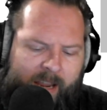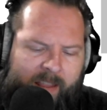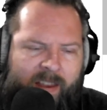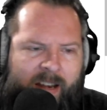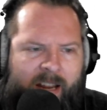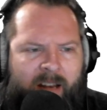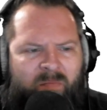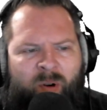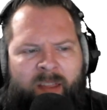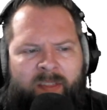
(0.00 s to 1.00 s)
and then in
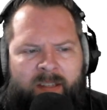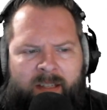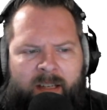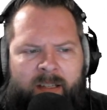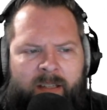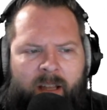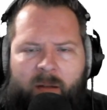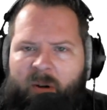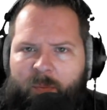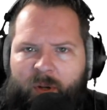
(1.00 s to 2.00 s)
parentheses,
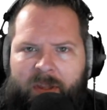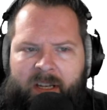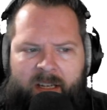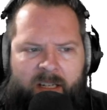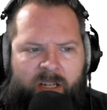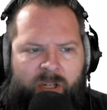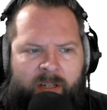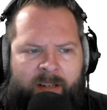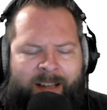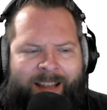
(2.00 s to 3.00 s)
I'm going to put the
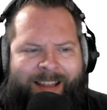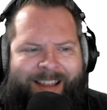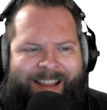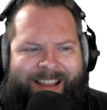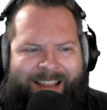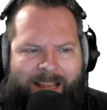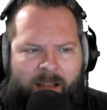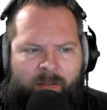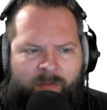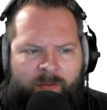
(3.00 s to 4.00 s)
condition.
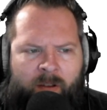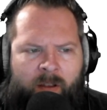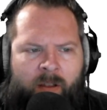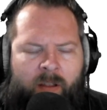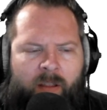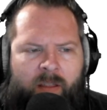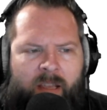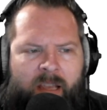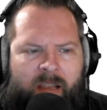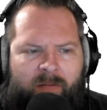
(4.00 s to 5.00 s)
If
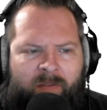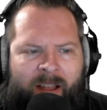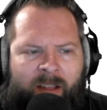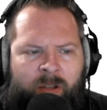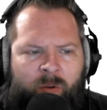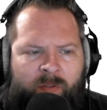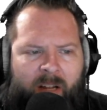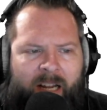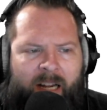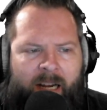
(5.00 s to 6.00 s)
the value of
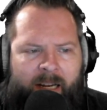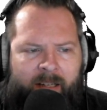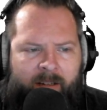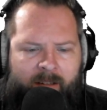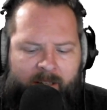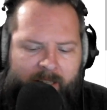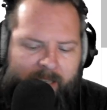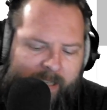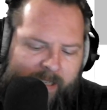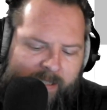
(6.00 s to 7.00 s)
I
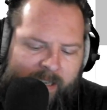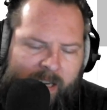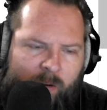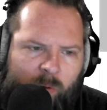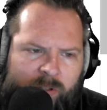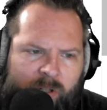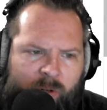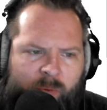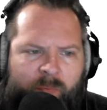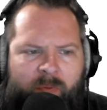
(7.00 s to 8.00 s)
is equal
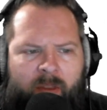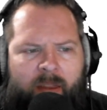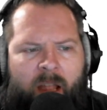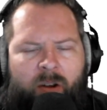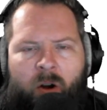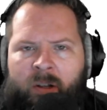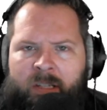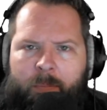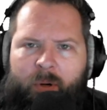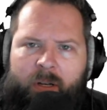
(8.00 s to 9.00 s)
to, now
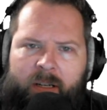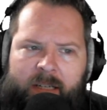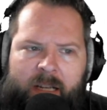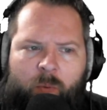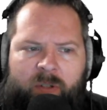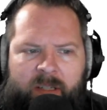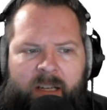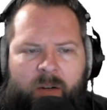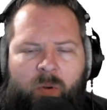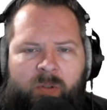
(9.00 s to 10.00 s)
notice I put an equals
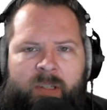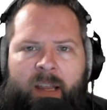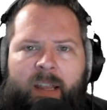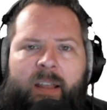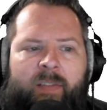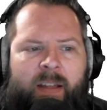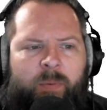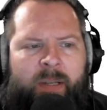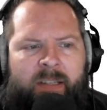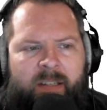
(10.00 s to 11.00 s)
equals.
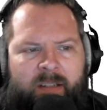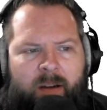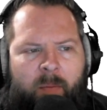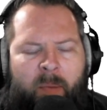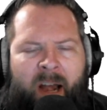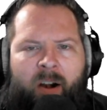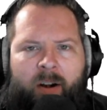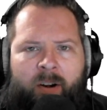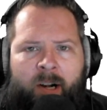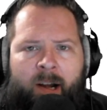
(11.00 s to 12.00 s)
That's because it's a
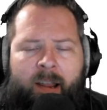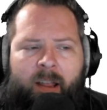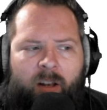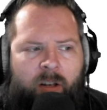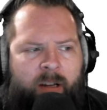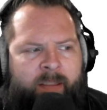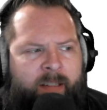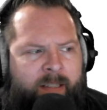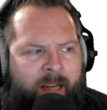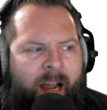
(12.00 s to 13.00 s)
comparator. Look at
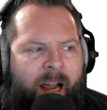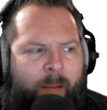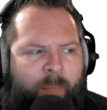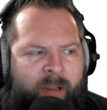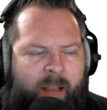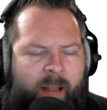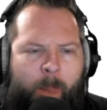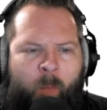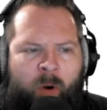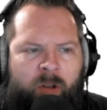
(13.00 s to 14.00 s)
the top
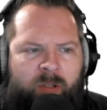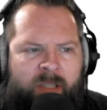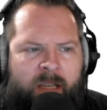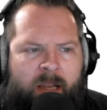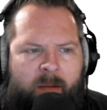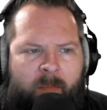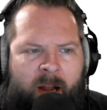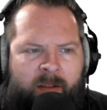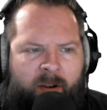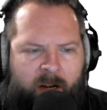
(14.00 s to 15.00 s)
where you see
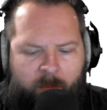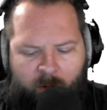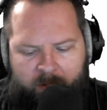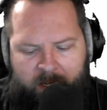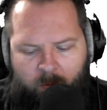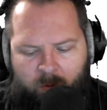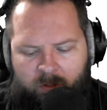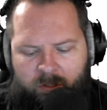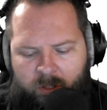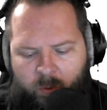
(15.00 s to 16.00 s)
my variable
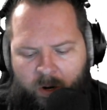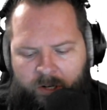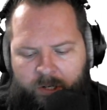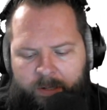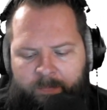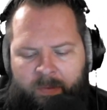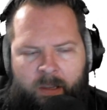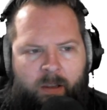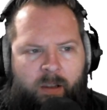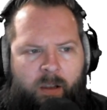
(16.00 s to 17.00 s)
equals 200.
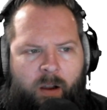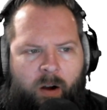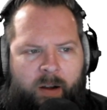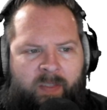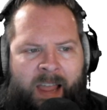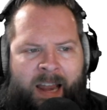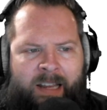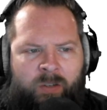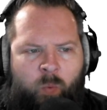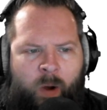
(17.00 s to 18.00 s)
All right, that
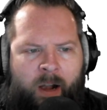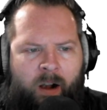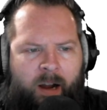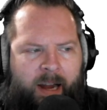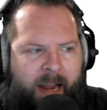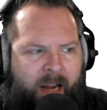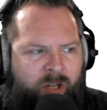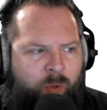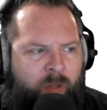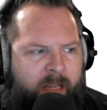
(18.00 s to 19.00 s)
is where I
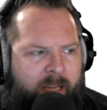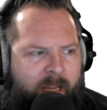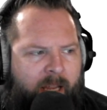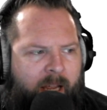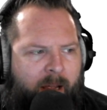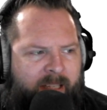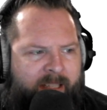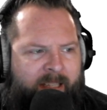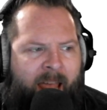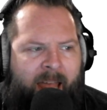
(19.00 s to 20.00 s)
actually
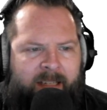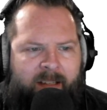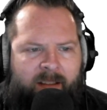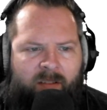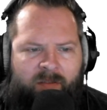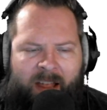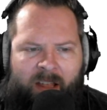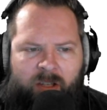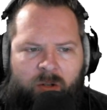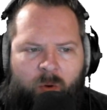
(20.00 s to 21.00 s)
set the
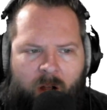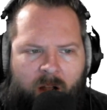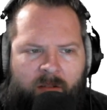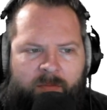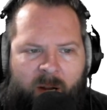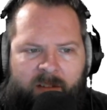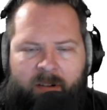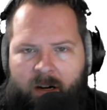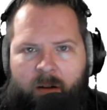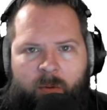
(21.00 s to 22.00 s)
value of my
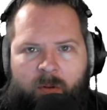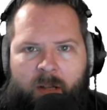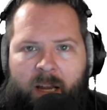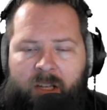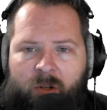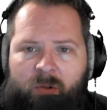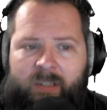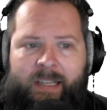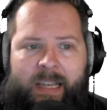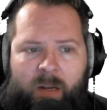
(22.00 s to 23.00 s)
variable. I
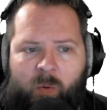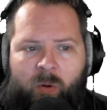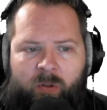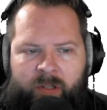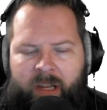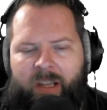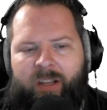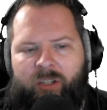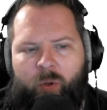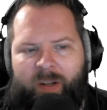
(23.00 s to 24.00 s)
used equals
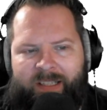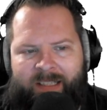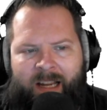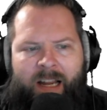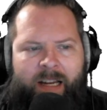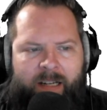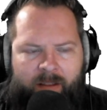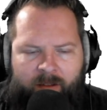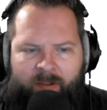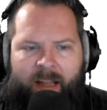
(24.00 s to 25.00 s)
to assign
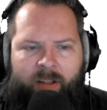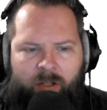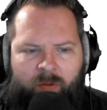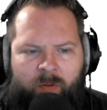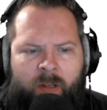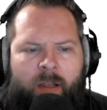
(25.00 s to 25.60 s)
the value.